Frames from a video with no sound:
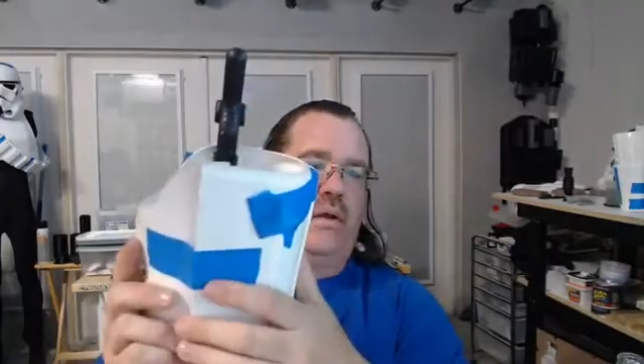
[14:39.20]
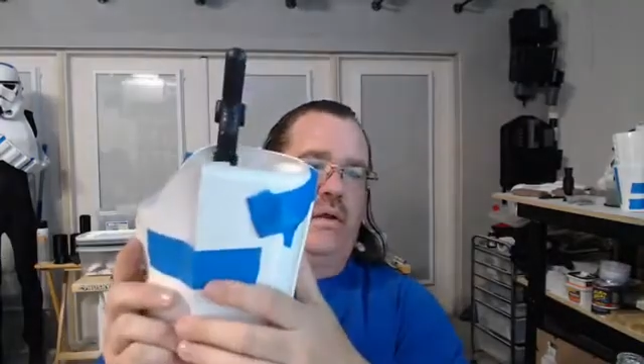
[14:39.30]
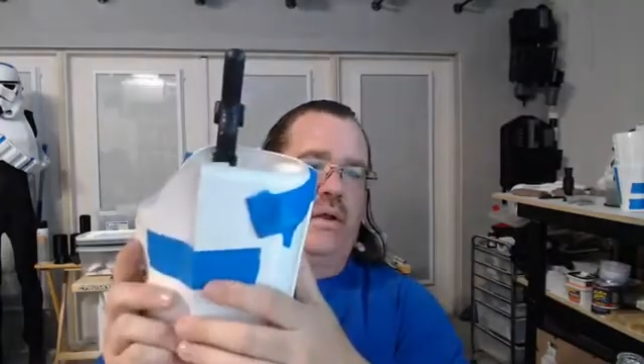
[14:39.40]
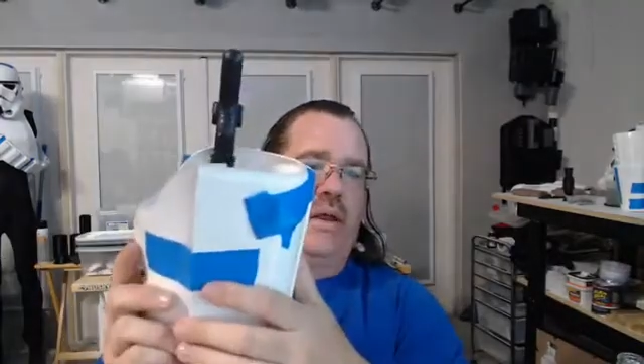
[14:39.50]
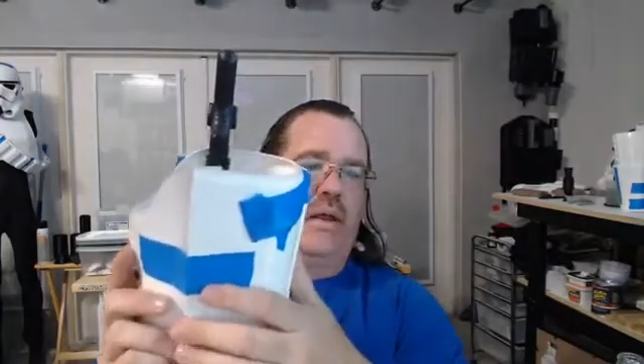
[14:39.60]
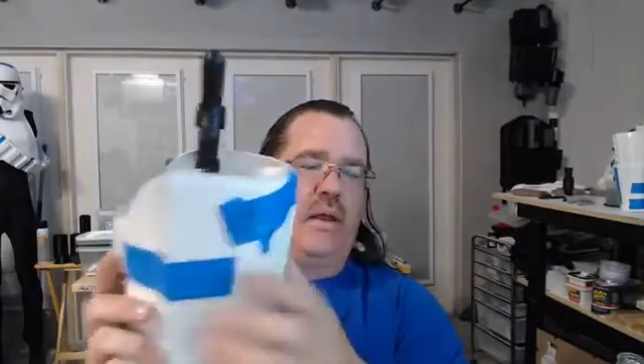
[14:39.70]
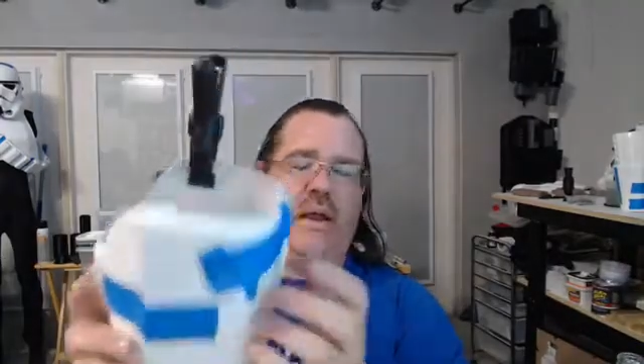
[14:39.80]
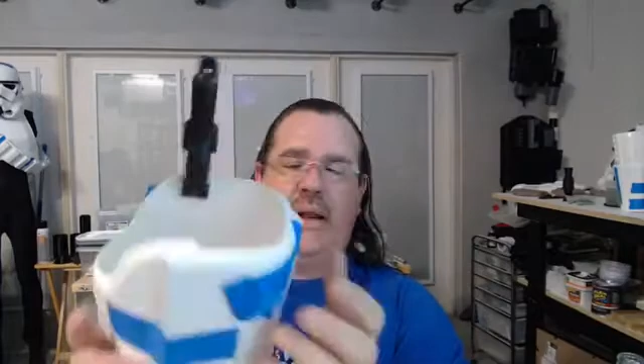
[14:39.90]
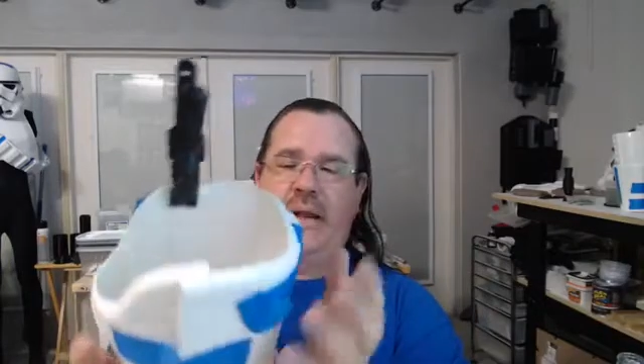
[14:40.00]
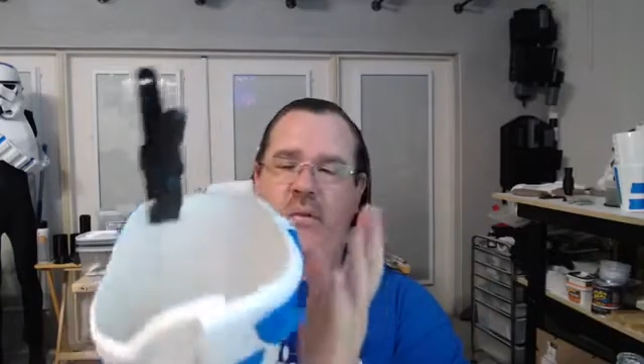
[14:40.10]
Okay,
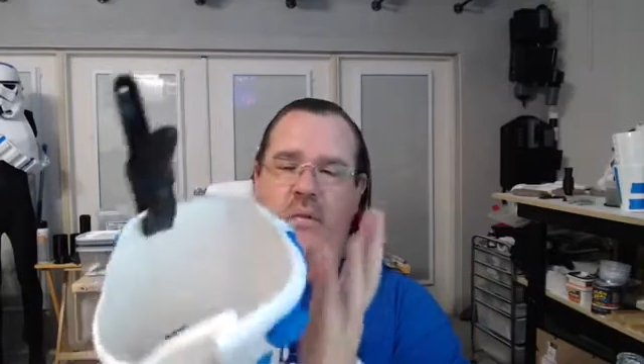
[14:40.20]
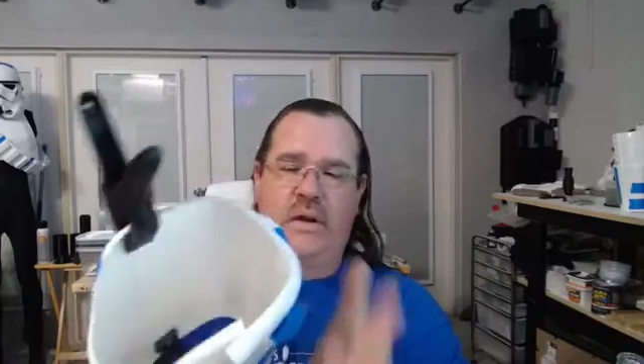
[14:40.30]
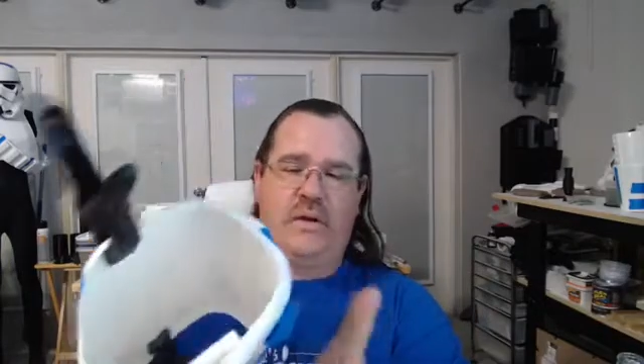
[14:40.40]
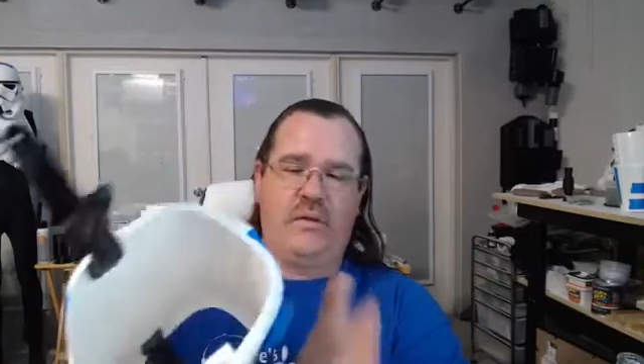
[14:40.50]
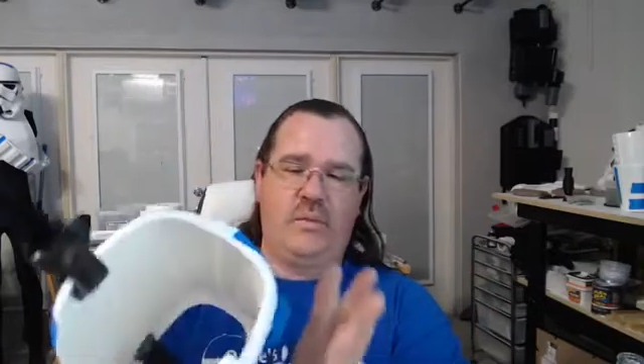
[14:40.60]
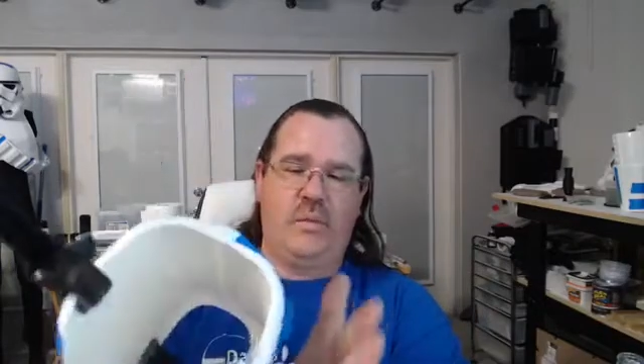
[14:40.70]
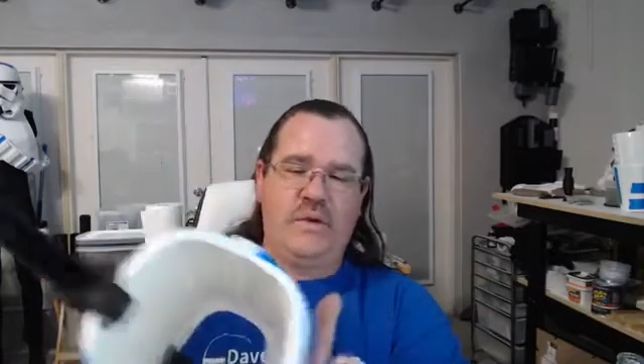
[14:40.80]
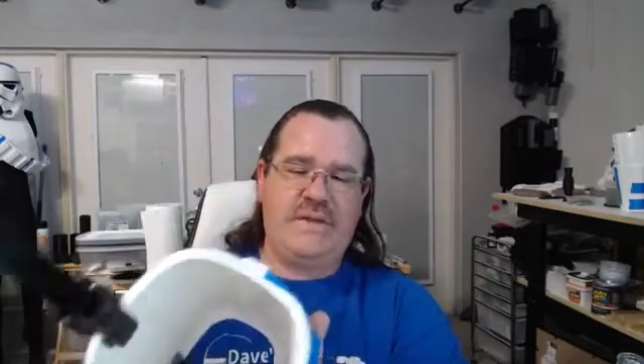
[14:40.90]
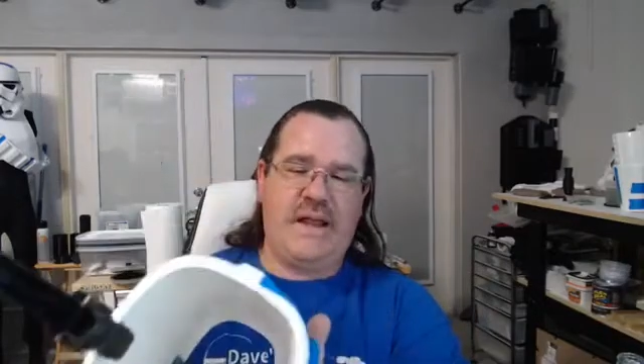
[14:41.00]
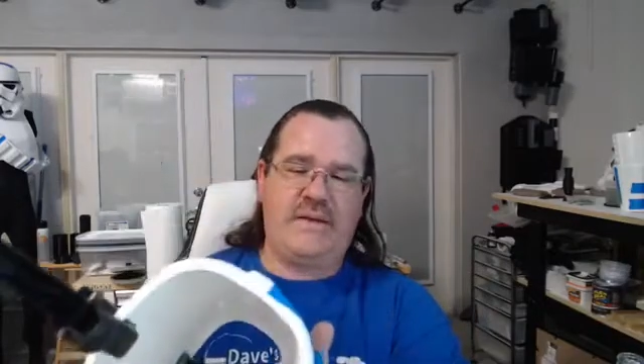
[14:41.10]
and then what I'll do,
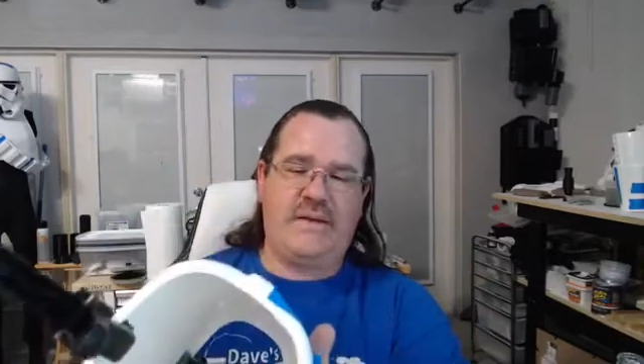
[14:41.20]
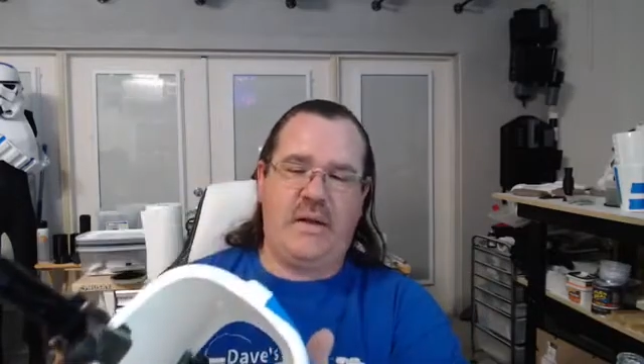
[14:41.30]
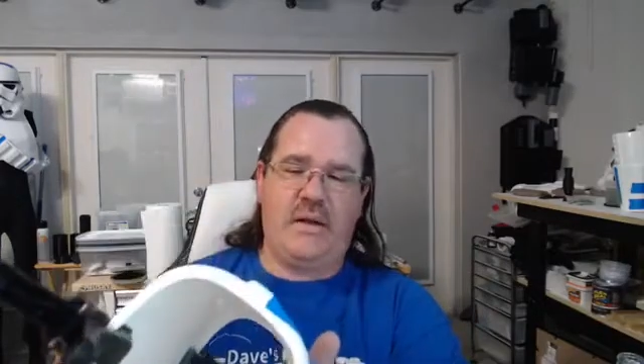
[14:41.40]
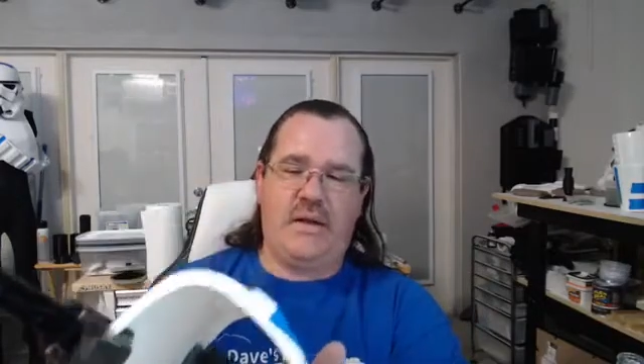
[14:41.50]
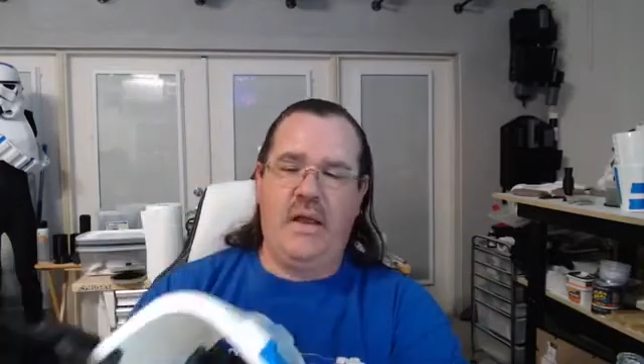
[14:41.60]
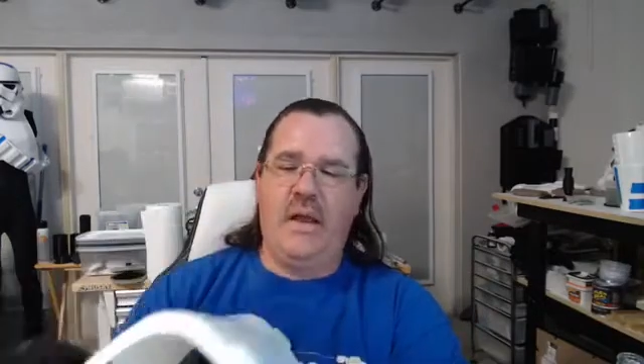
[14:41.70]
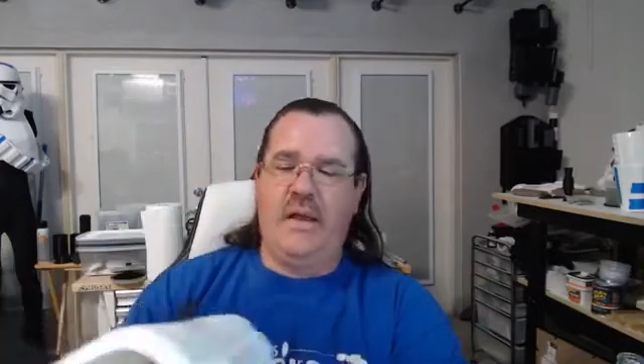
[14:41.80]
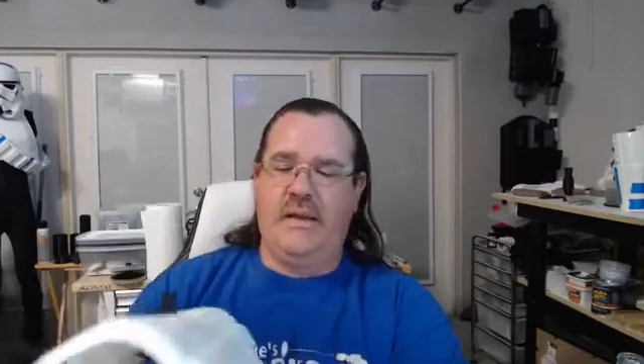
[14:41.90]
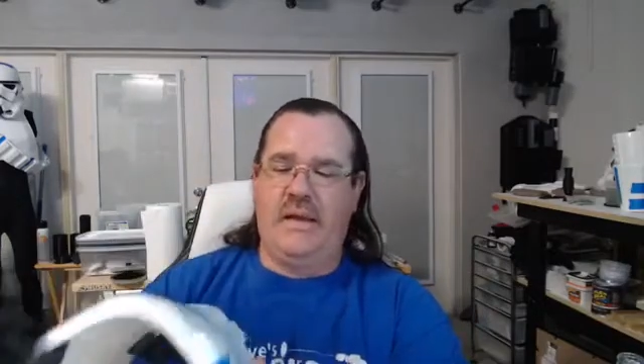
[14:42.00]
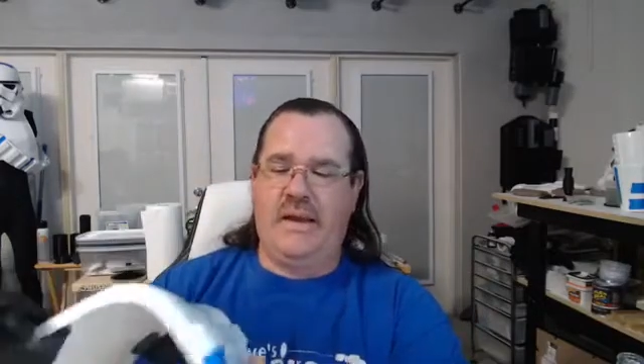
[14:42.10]
once that's done,
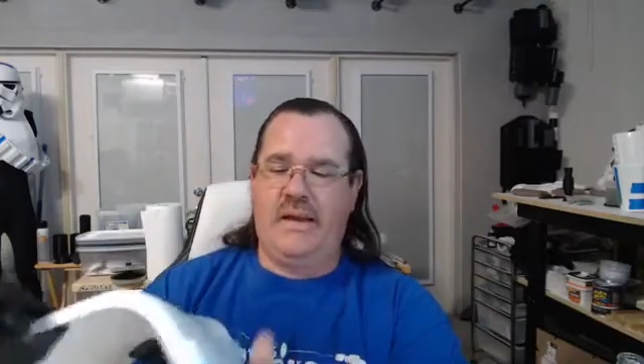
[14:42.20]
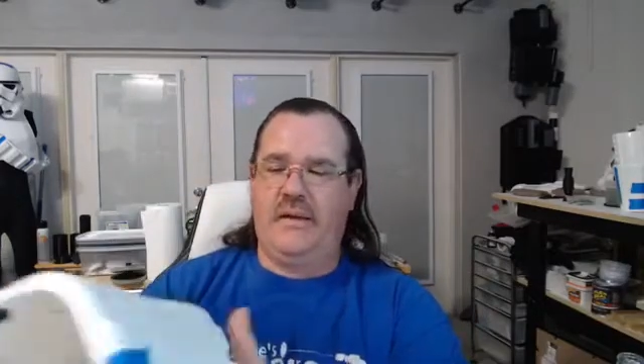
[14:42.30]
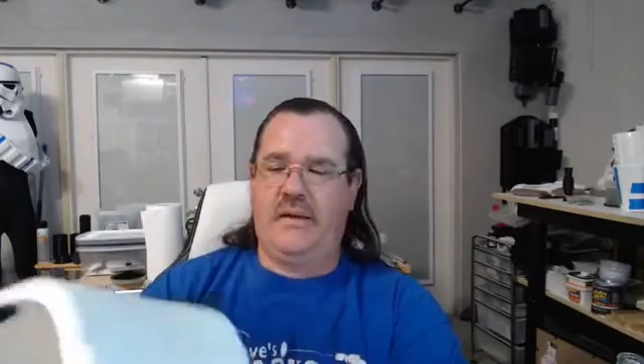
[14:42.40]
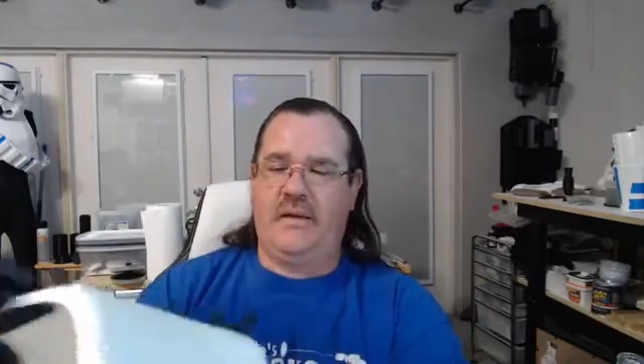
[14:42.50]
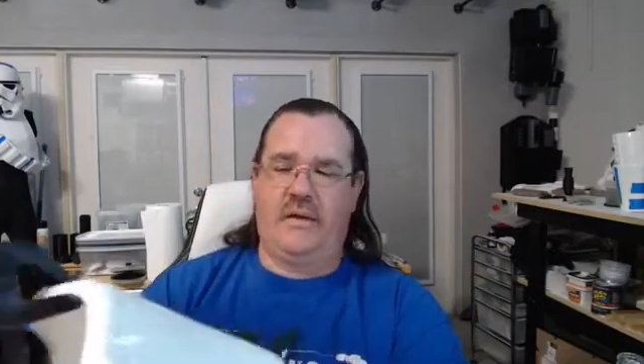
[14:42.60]
then I